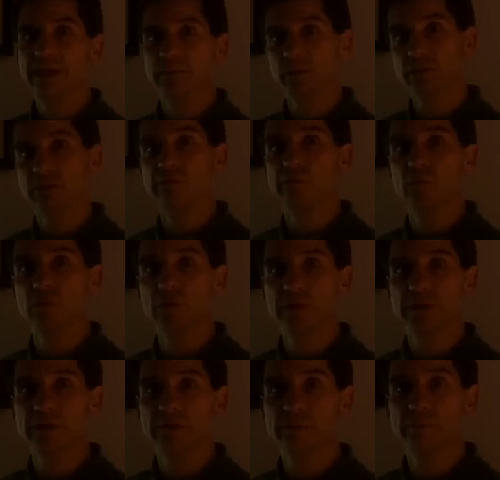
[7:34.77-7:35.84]
And I'm looking
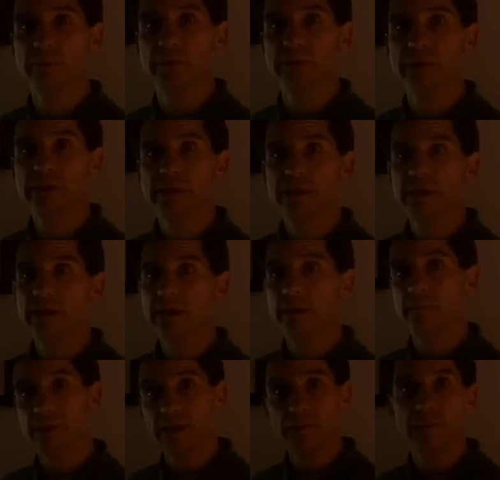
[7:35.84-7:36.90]
forward to your input
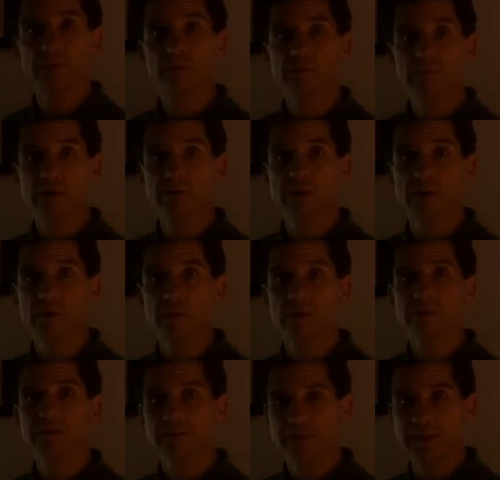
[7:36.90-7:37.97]
by the middle of October.